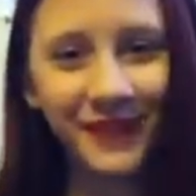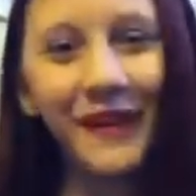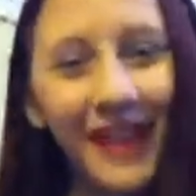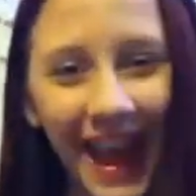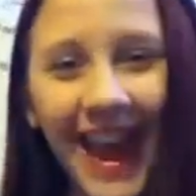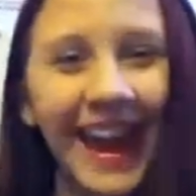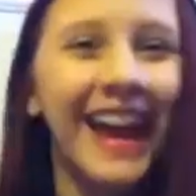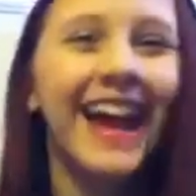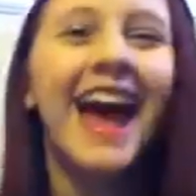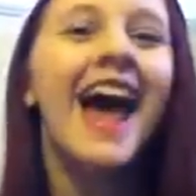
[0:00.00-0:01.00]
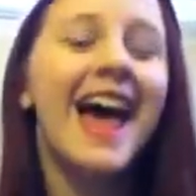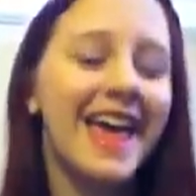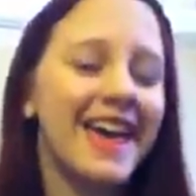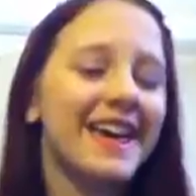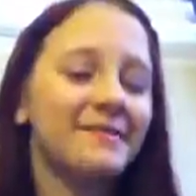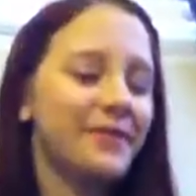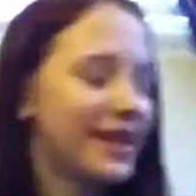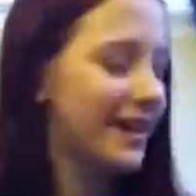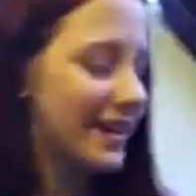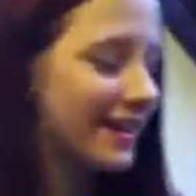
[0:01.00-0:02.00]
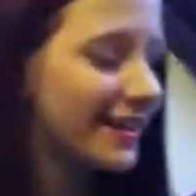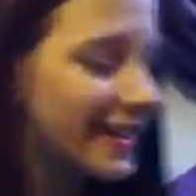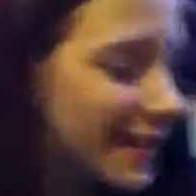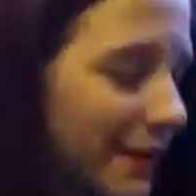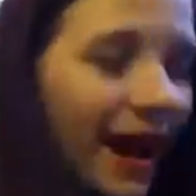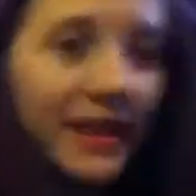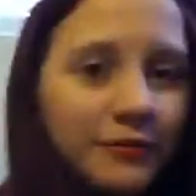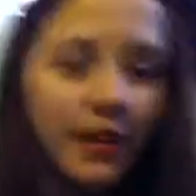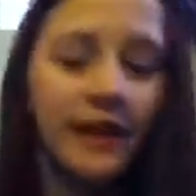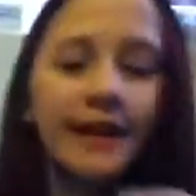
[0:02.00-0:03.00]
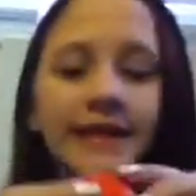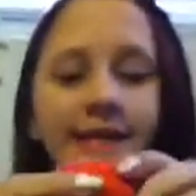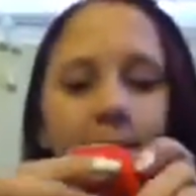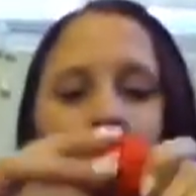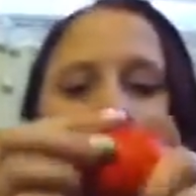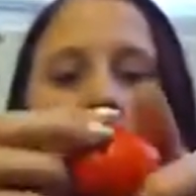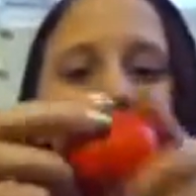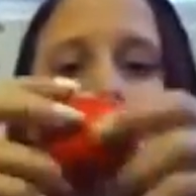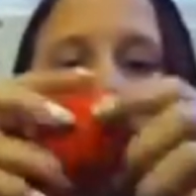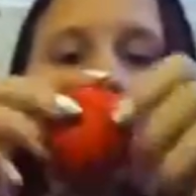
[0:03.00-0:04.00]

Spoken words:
to God. Okay. And then my other one is Summer Fruit, and